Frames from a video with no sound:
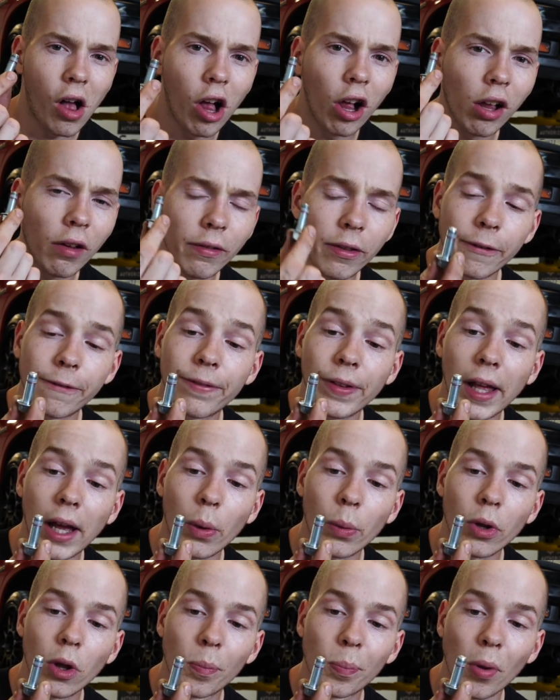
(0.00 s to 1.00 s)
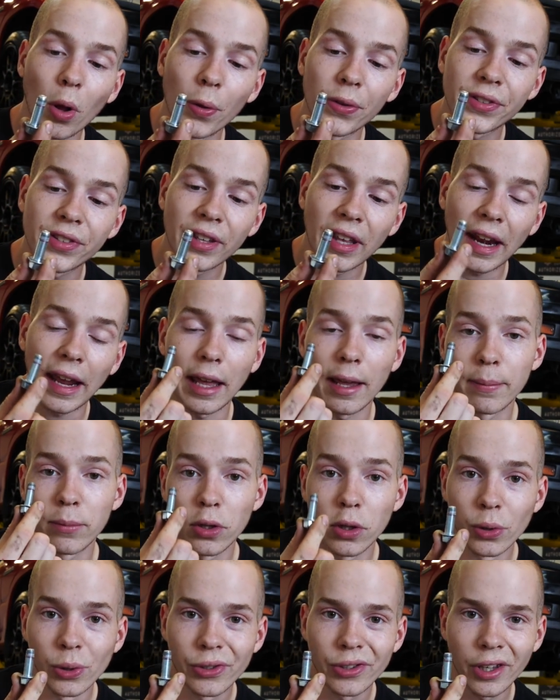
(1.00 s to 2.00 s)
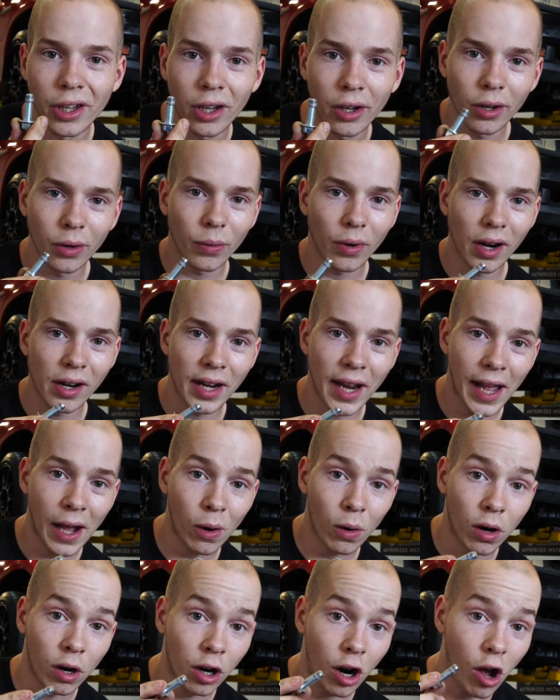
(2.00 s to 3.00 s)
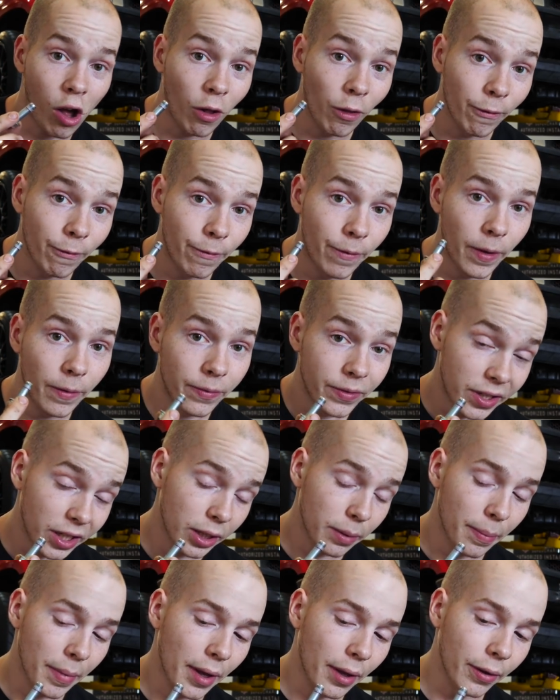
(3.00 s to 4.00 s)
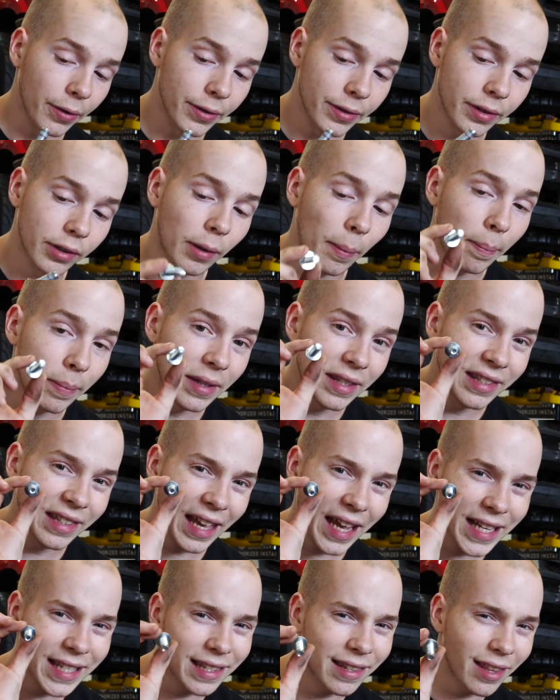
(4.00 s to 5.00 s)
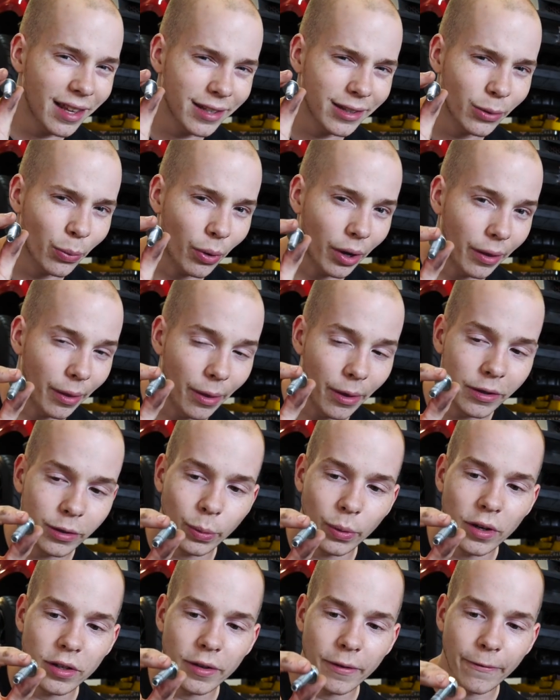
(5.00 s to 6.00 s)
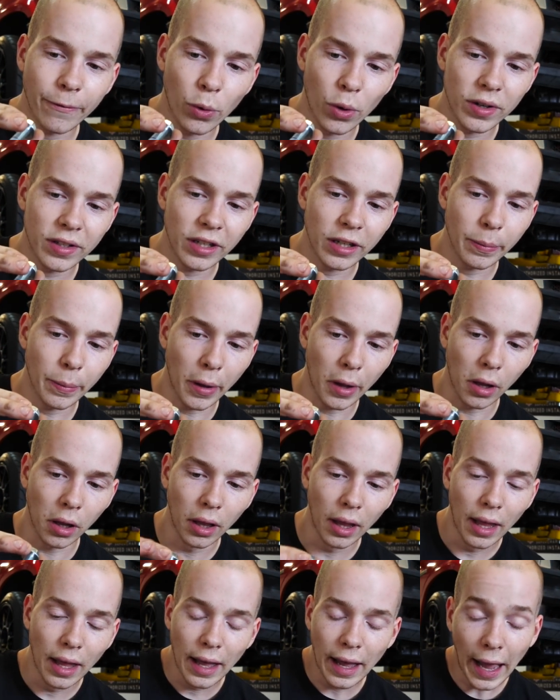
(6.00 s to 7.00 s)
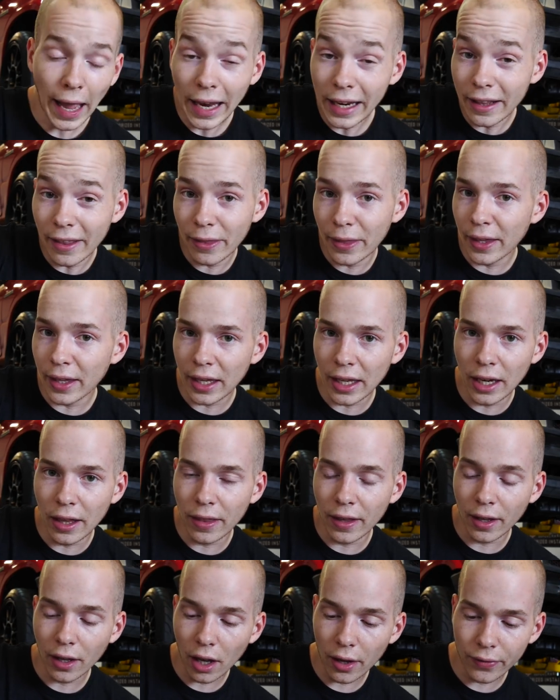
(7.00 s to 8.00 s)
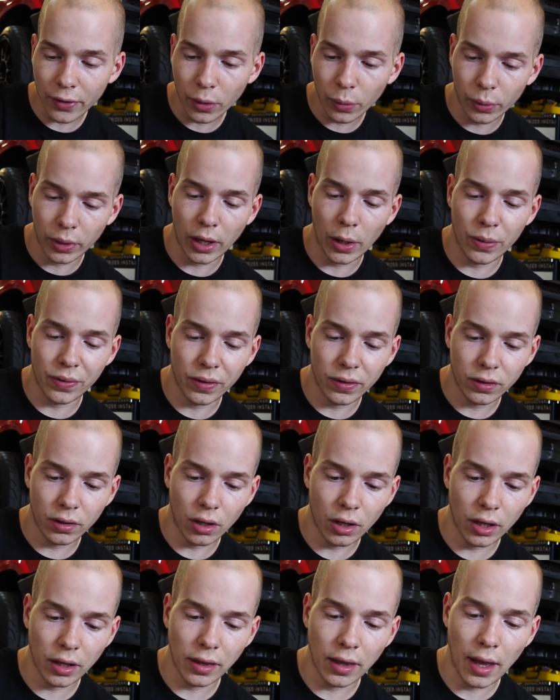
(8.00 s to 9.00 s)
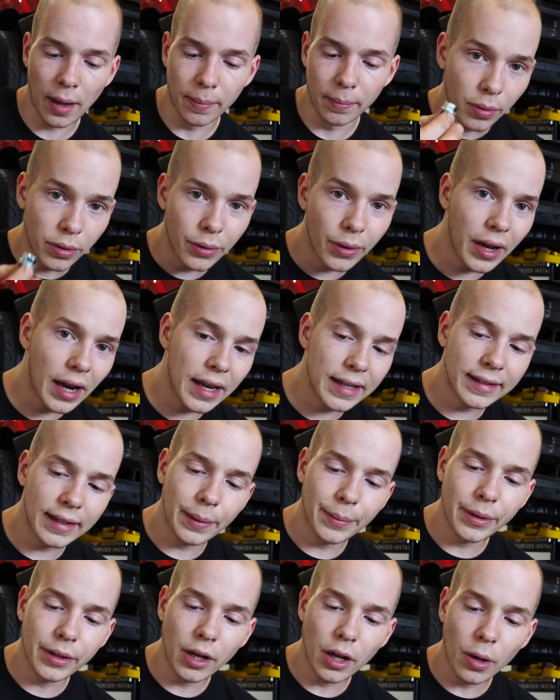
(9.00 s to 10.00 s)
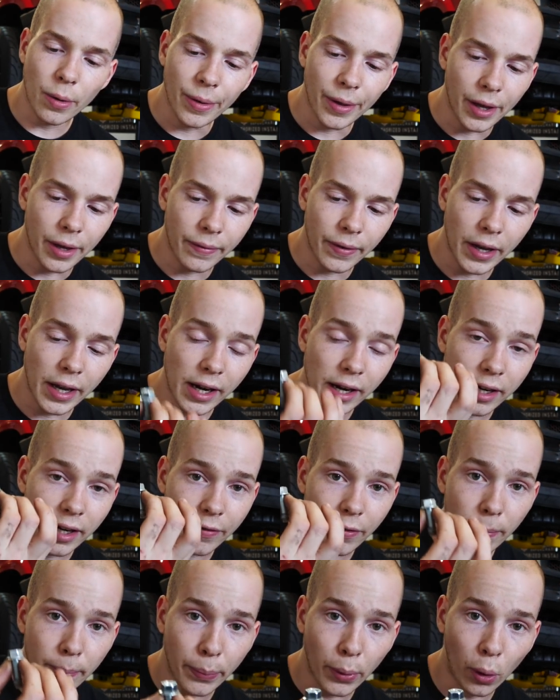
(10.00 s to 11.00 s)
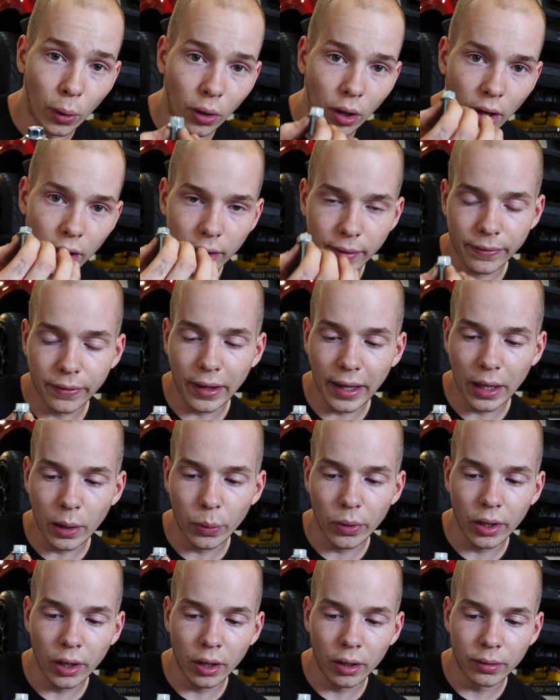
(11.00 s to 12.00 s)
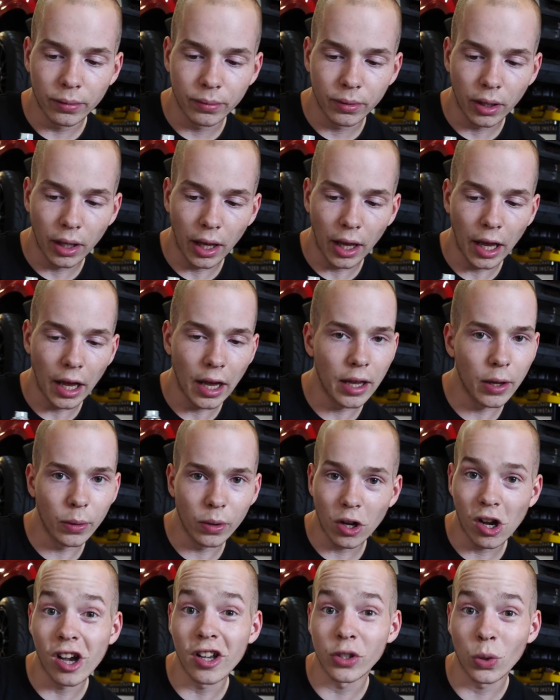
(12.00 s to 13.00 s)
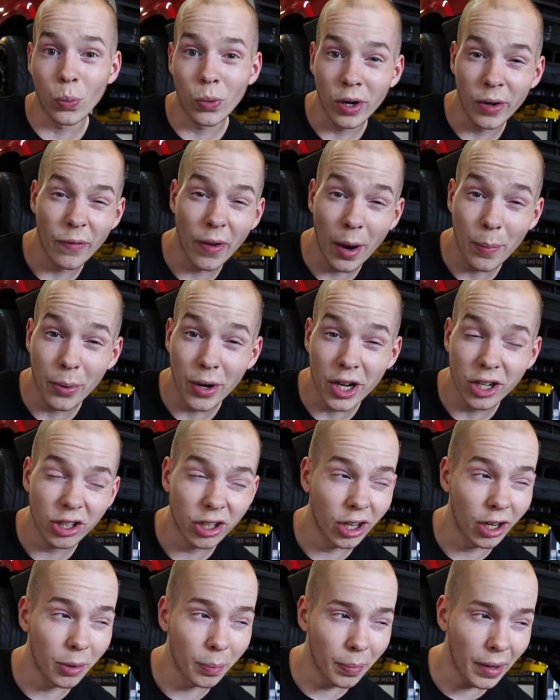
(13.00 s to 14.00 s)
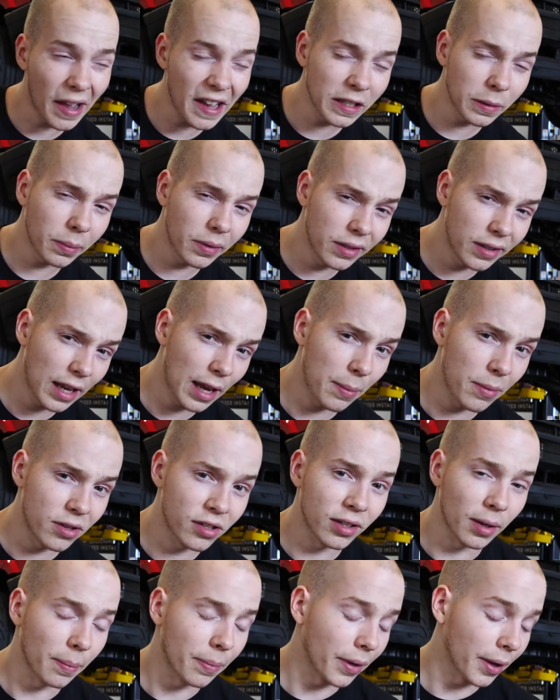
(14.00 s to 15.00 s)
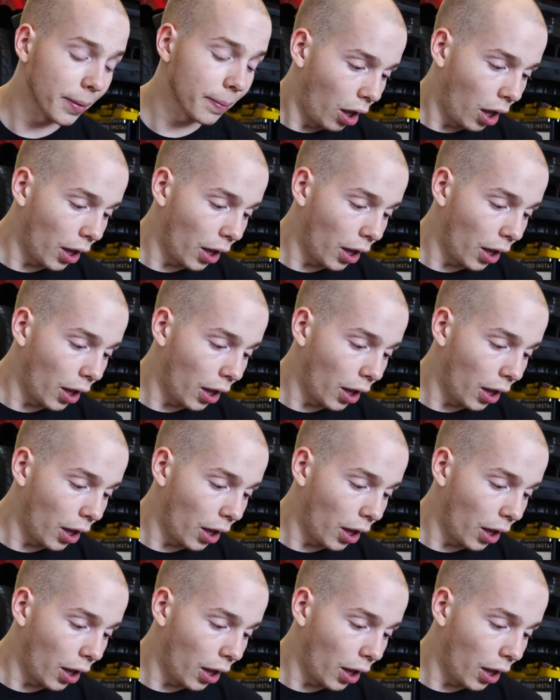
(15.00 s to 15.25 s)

All of the flywheel bolts that I'm using right now are all 15 mils, besides this one. This one is a 14 mil. I didn't think anything of it when I was installing them, but you guys let me know that if I had a different bolt on the flywheel, uh, it would cause a weird vibration and possibly damage something.